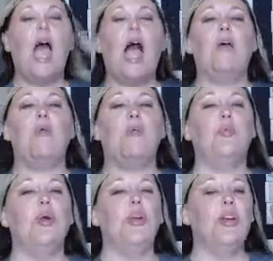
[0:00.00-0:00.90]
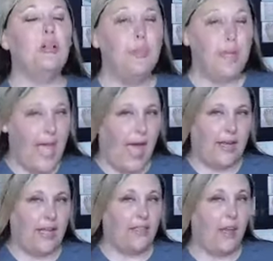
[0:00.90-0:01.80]
I will be
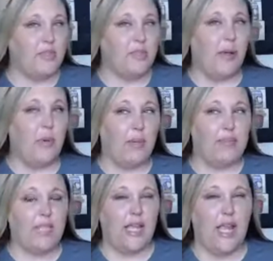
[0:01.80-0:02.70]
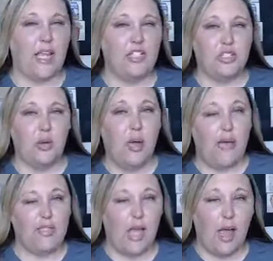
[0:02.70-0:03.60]
adding them to my website. I just don't
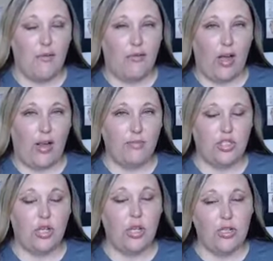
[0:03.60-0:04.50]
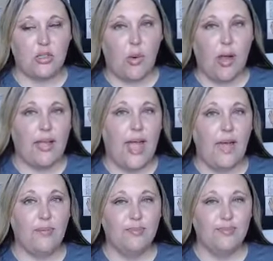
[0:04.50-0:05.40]
have a time frame just quite
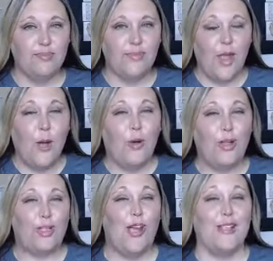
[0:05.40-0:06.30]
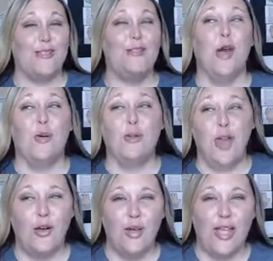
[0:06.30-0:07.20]
yet. What you guys don't
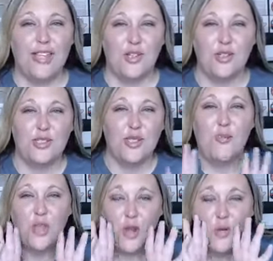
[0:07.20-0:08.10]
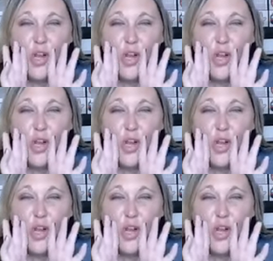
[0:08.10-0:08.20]
know is there's something